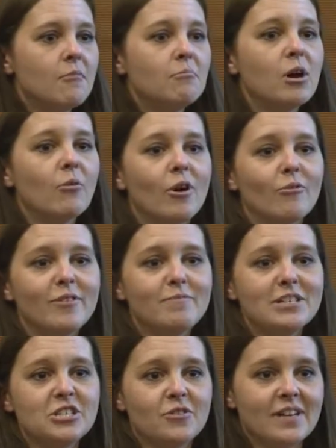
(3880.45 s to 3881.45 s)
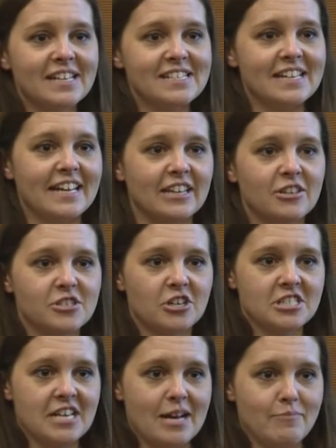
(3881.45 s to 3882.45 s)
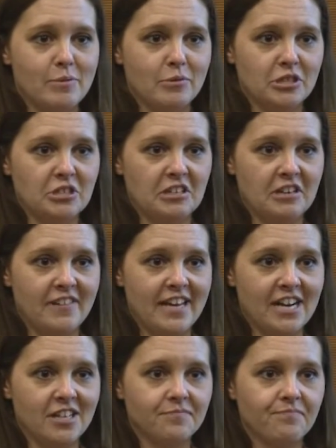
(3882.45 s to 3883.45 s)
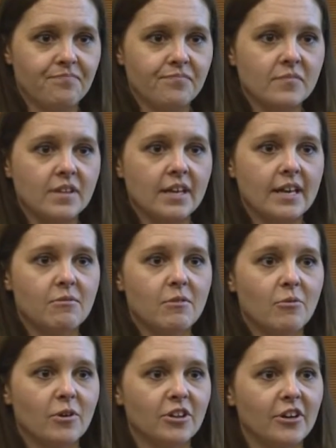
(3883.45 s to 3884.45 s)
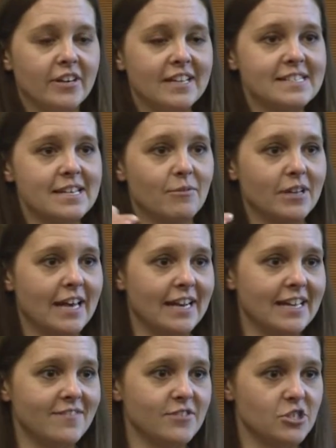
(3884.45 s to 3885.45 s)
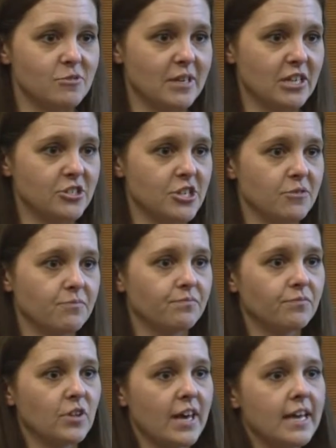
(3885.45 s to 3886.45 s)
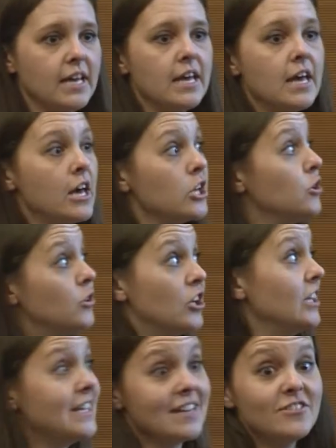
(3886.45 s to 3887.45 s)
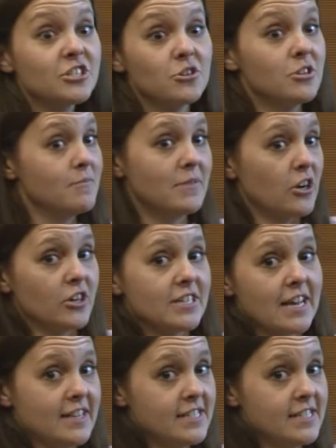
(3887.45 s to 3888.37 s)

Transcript: But what we've been doing is letting those RTI people do it over there. And what we're learning is that we got to give it to them here too okay? You could give to them an RTI.